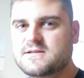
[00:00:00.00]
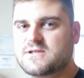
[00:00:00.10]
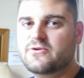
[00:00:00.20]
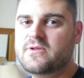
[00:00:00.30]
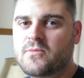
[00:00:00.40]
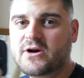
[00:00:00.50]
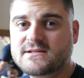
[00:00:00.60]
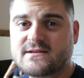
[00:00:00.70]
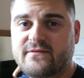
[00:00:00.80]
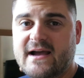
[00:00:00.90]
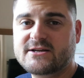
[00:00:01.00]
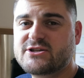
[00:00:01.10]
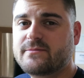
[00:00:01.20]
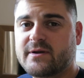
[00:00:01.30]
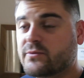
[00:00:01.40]
So the markets have
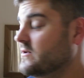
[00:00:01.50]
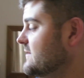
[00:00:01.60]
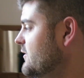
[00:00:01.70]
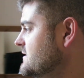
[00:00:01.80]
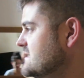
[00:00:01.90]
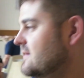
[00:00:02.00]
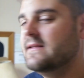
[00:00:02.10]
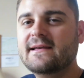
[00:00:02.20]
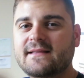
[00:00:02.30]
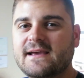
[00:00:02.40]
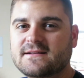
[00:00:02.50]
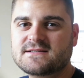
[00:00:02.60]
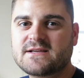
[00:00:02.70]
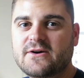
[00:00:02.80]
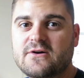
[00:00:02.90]
actually been really volatile lately, and
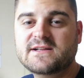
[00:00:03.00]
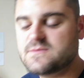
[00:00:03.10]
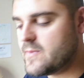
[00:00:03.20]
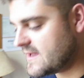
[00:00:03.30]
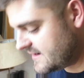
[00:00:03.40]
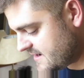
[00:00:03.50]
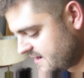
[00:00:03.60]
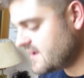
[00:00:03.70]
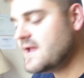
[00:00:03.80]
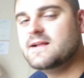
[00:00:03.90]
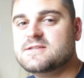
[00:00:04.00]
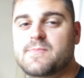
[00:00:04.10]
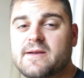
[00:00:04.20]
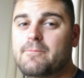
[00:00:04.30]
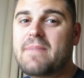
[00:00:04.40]
so it's been a
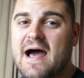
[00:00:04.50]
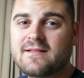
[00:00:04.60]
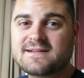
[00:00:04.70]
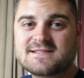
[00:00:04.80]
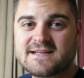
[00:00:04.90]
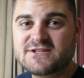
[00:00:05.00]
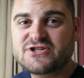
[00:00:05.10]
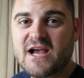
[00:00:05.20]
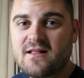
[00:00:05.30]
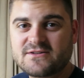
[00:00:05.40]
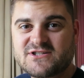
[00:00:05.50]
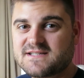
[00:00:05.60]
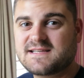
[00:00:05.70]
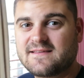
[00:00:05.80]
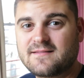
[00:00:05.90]
balance and a challenge, to
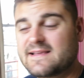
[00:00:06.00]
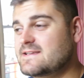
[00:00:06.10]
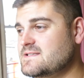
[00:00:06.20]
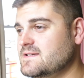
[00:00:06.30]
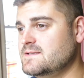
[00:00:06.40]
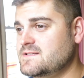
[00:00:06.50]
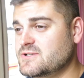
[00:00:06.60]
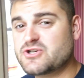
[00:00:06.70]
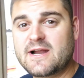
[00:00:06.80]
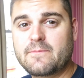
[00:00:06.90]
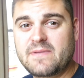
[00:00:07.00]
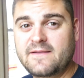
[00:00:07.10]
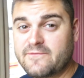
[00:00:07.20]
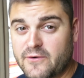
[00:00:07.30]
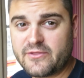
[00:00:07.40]
say the least, to try to be
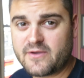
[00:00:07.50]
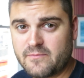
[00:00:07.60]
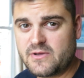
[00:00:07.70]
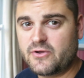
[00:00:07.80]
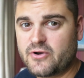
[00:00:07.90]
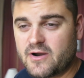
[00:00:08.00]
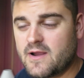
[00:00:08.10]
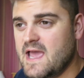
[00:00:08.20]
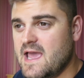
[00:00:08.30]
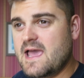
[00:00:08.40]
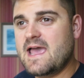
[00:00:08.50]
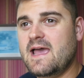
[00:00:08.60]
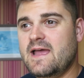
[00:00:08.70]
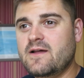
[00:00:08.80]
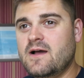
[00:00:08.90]
in front of the computer.
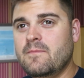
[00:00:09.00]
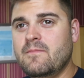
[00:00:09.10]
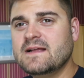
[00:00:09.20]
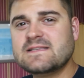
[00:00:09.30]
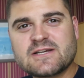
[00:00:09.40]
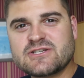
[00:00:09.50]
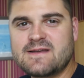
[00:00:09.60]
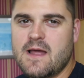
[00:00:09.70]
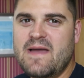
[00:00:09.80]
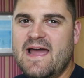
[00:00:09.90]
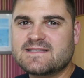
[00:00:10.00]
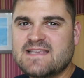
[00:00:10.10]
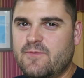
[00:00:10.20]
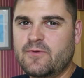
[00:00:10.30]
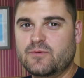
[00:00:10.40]
And it's actually not bad. It's
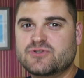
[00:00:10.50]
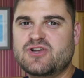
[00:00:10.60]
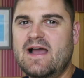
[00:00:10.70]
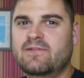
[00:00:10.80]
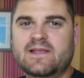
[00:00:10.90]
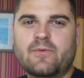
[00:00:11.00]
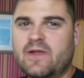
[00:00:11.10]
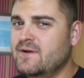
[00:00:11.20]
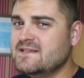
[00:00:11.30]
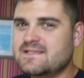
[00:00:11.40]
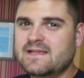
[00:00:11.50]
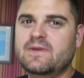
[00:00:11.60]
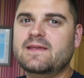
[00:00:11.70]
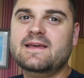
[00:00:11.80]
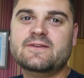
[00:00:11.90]
like when we're traveling, we always seem
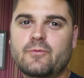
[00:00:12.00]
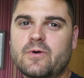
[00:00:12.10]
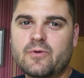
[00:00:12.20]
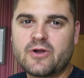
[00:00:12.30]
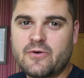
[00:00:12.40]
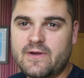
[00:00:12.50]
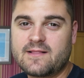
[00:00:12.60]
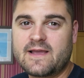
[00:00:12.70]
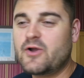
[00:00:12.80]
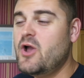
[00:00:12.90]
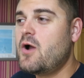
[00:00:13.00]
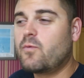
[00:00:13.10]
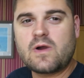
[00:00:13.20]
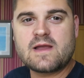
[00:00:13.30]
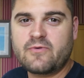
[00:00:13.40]
to get to where we're going like
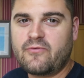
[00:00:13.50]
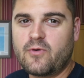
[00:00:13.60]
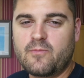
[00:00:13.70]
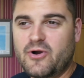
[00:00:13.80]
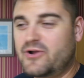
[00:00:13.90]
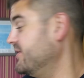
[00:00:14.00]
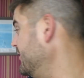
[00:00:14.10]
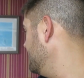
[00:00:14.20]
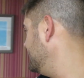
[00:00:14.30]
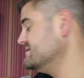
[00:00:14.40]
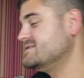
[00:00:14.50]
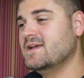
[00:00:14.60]
right before market opens.